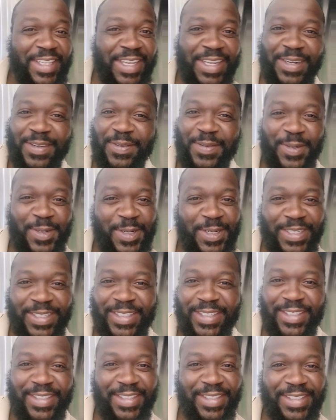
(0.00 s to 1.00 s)
can't afford
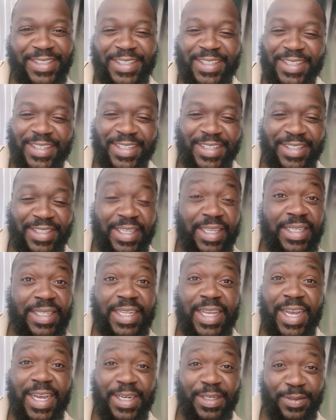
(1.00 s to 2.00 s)
it.
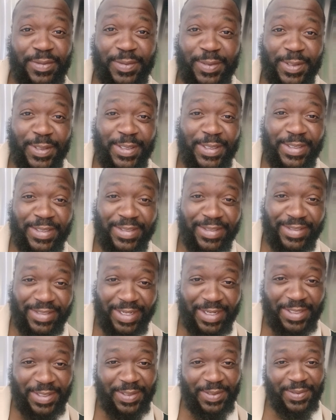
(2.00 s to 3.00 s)
Cannot afford it.
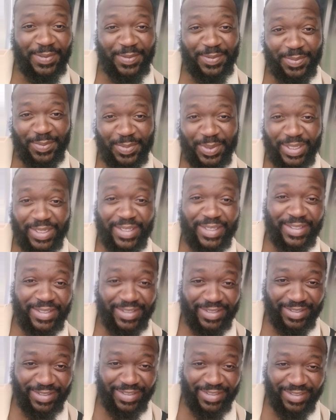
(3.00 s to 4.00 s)
Thank you.
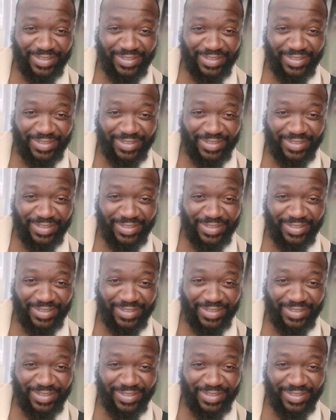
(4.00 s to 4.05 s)
Peace.